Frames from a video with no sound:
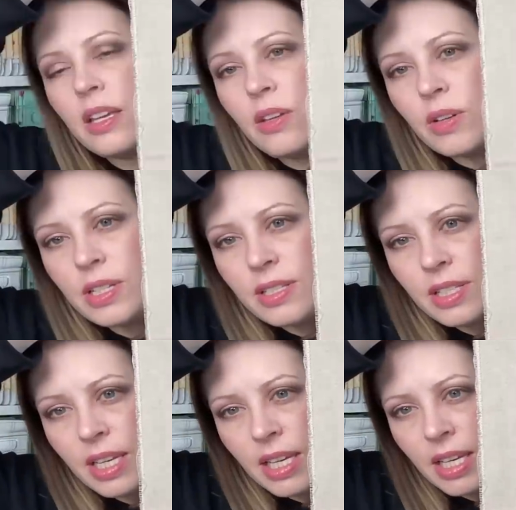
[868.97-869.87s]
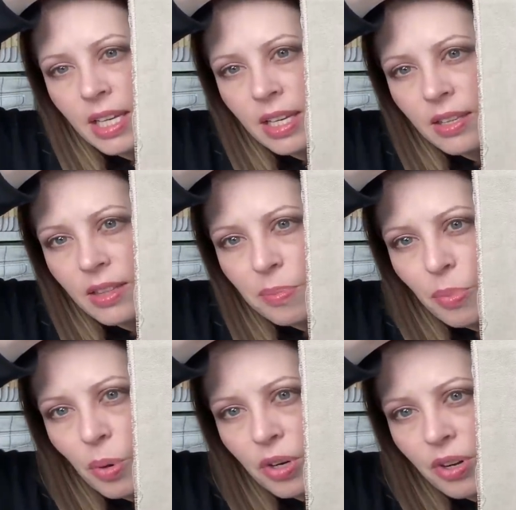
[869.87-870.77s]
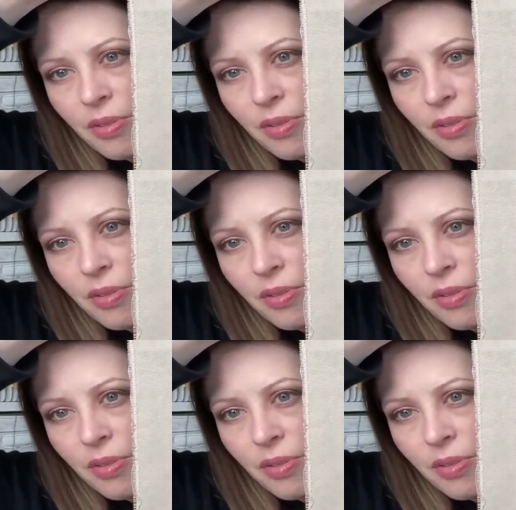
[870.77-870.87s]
You can see the border